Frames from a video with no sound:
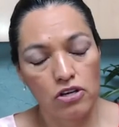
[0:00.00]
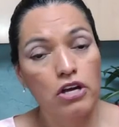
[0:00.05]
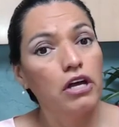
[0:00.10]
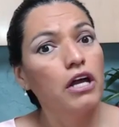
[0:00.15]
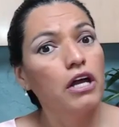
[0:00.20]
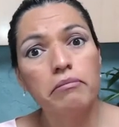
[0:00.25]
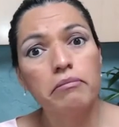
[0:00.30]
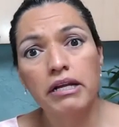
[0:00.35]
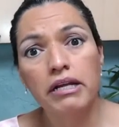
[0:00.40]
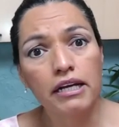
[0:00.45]

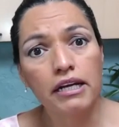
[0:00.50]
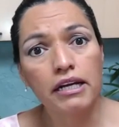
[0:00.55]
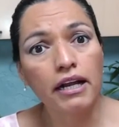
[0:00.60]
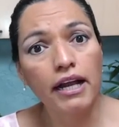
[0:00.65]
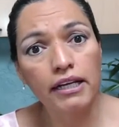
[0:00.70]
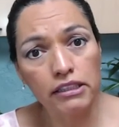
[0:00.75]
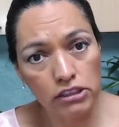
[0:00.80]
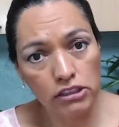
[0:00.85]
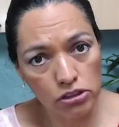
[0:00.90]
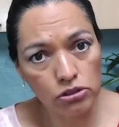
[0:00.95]
And many
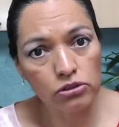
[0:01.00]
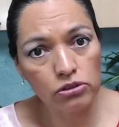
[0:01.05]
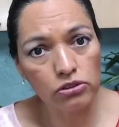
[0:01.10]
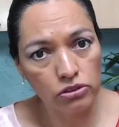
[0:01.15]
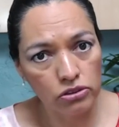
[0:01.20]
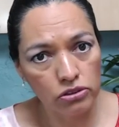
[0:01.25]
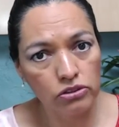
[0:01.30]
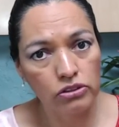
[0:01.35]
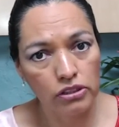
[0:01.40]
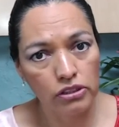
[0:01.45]
clients
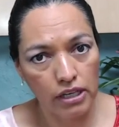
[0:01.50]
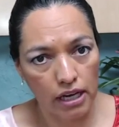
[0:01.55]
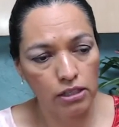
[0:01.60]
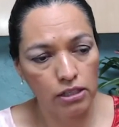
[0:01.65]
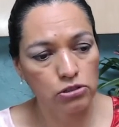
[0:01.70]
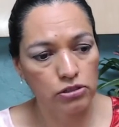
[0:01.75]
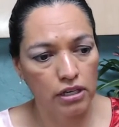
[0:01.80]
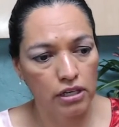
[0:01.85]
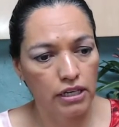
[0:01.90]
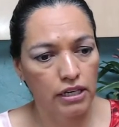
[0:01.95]
do,
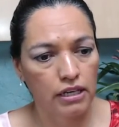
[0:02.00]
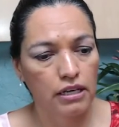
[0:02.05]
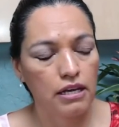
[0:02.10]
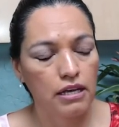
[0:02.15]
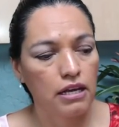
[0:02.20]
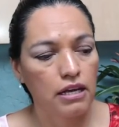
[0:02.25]
actually.